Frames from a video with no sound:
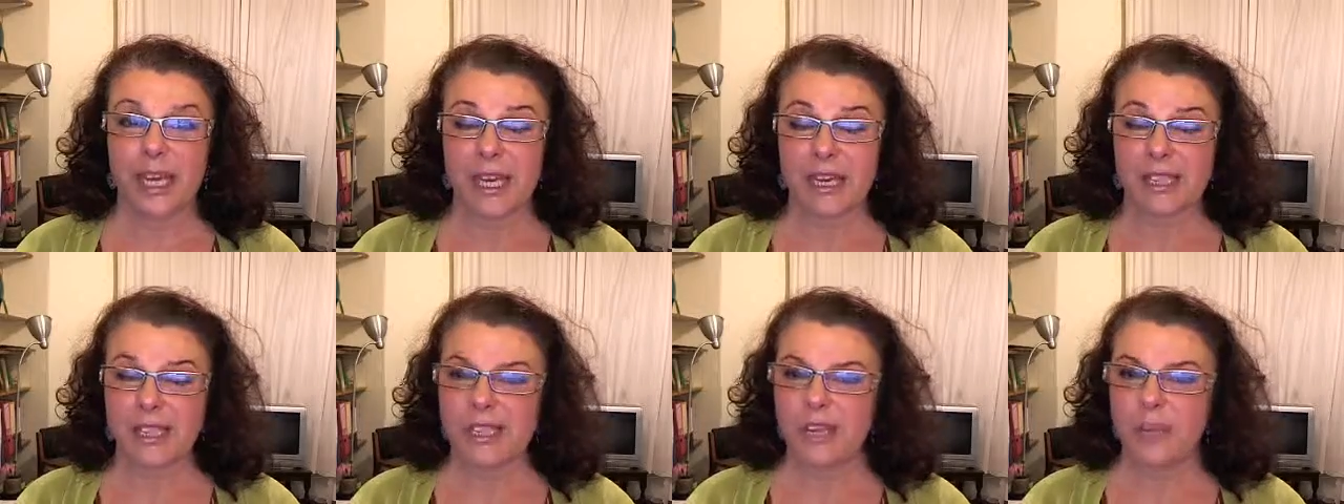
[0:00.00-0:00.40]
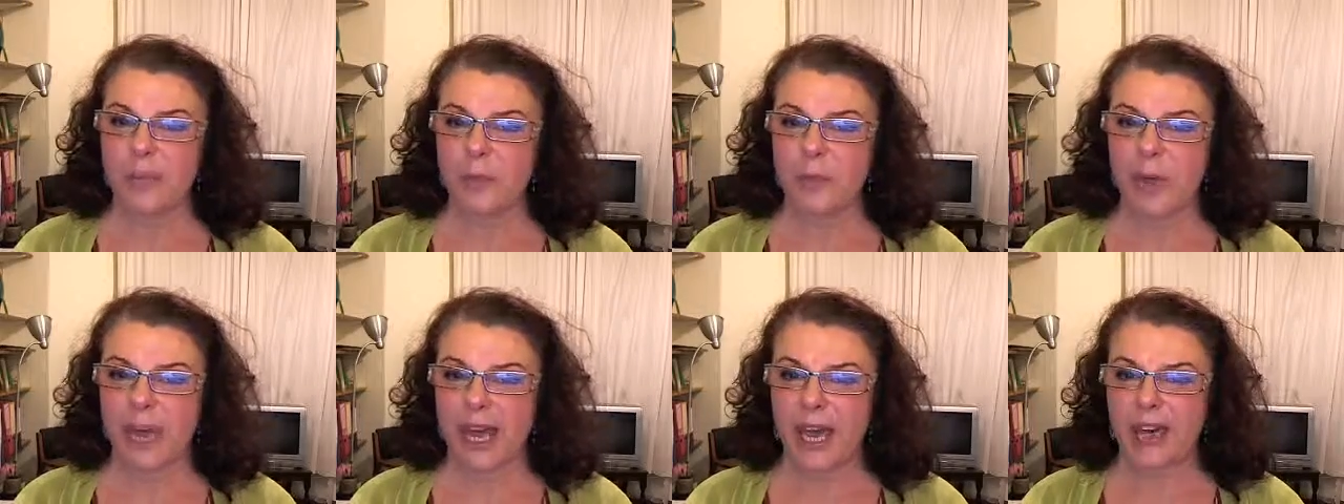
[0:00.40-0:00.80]
Here's
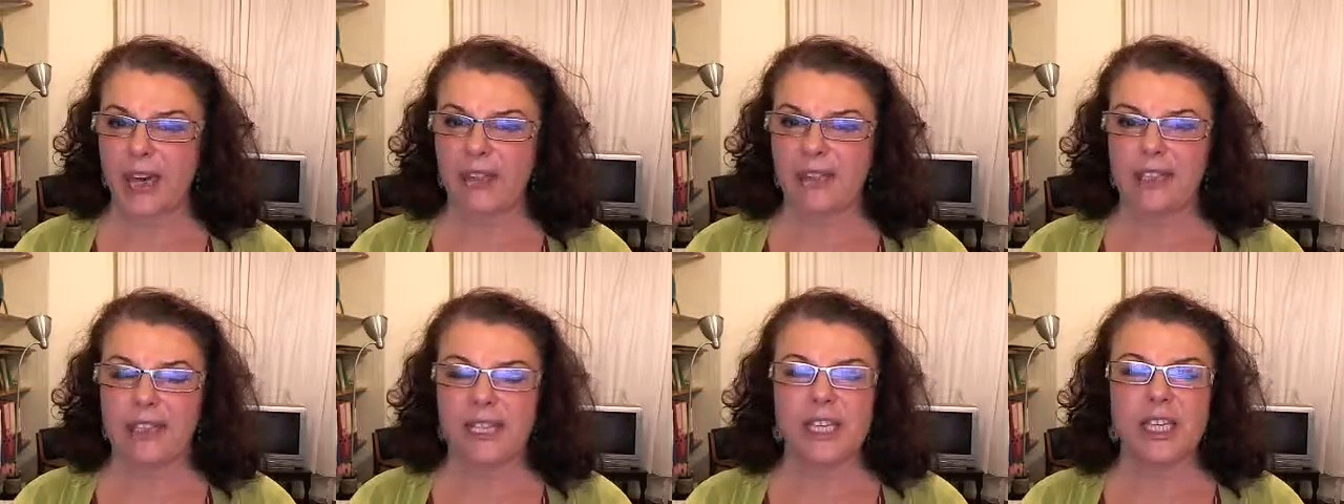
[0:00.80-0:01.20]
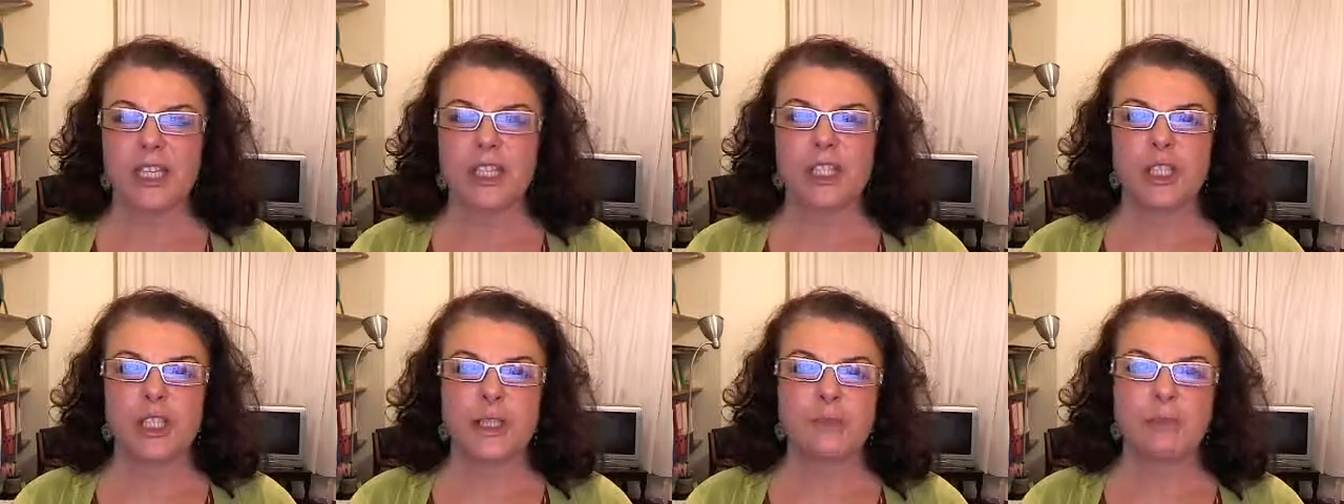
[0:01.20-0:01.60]
another pair.
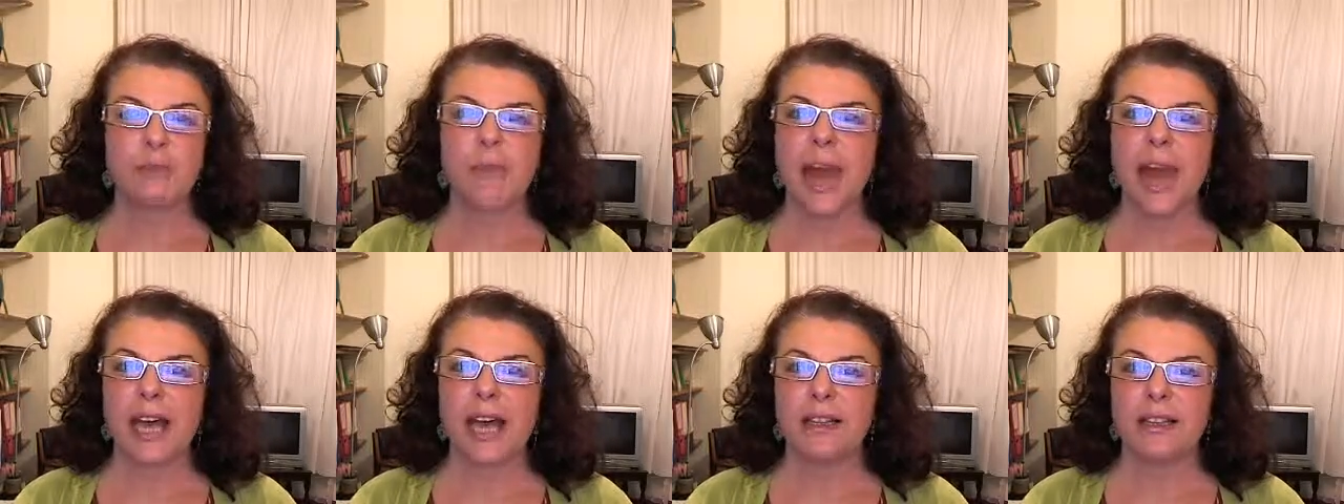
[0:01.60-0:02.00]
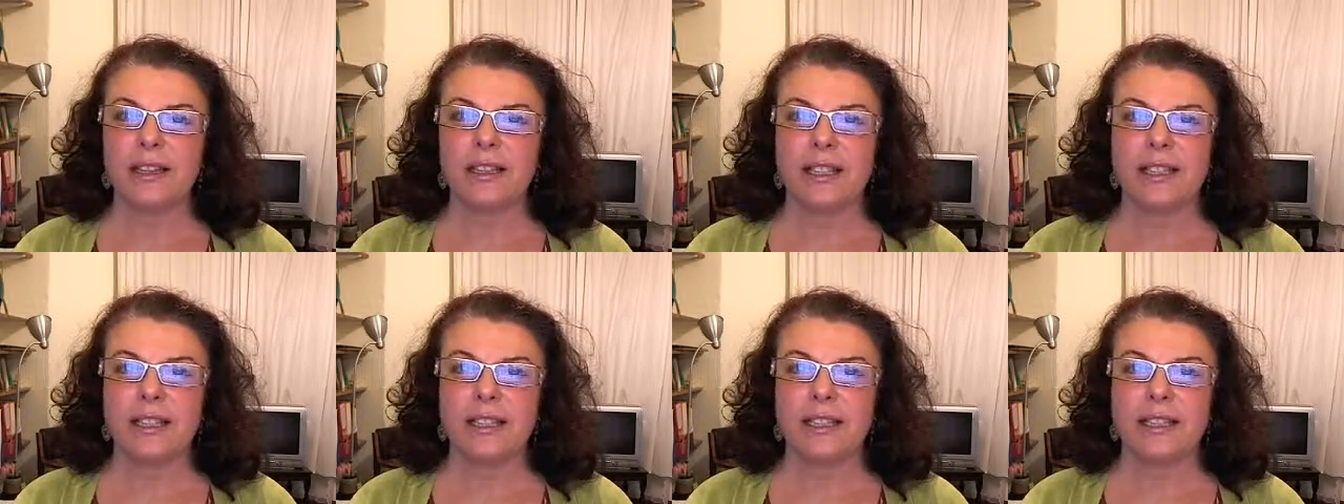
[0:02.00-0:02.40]

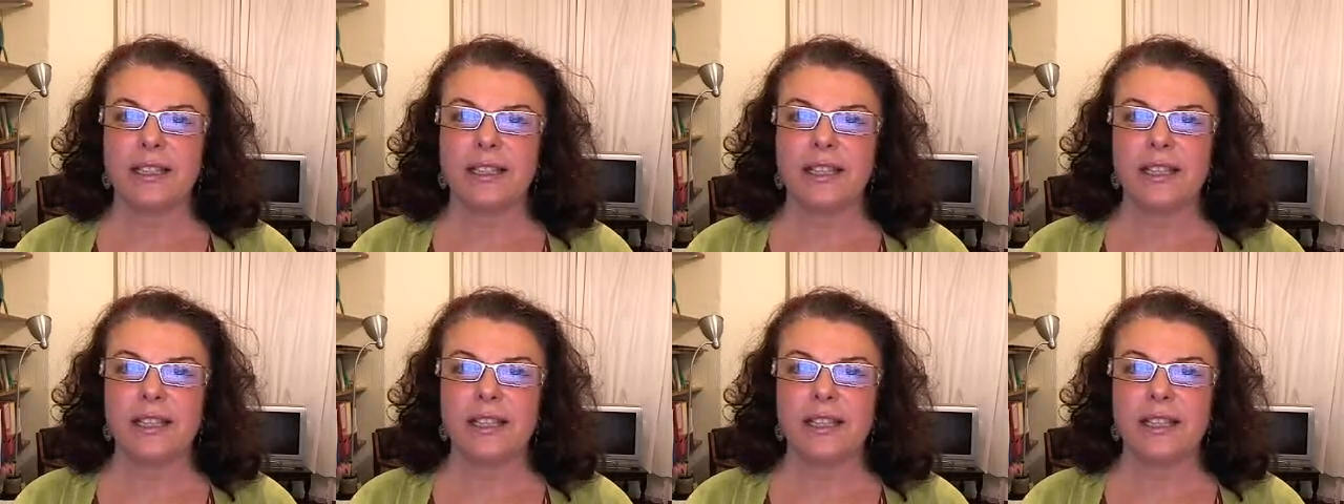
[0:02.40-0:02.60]
Smell,